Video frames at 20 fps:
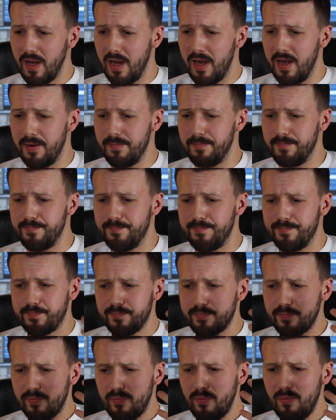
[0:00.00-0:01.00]
The
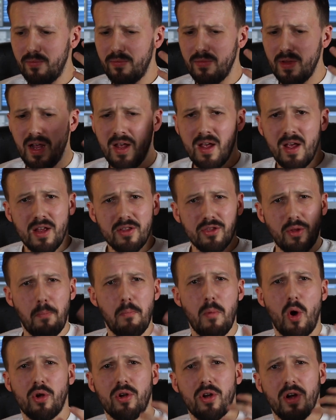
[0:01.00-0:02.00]

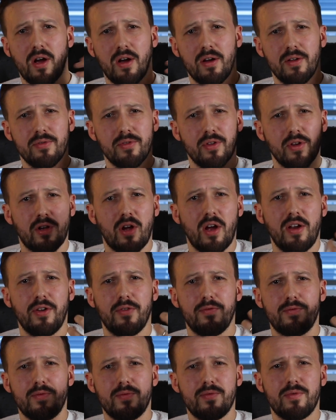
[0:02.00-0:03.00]
mocha, the kind
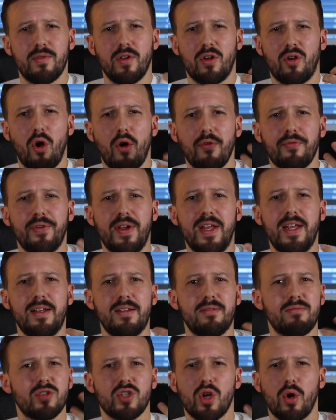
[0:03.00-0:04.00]
of the
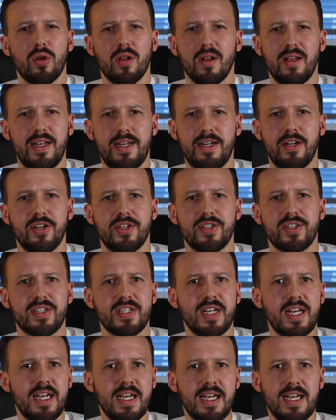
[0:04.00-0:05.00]
coffee
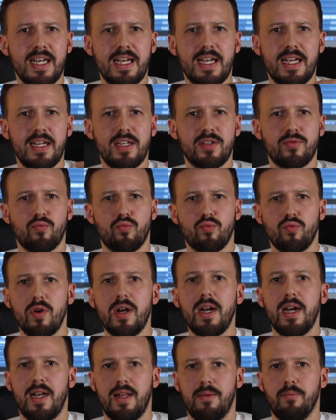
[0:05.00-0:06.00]
chocolatiness is
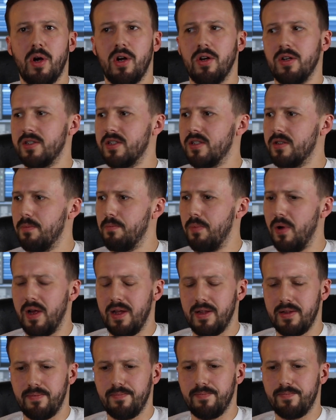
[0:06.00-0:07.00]
really masked
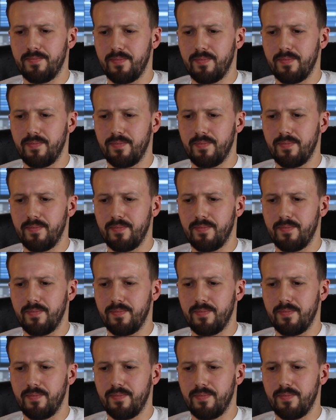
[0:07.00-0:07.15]
by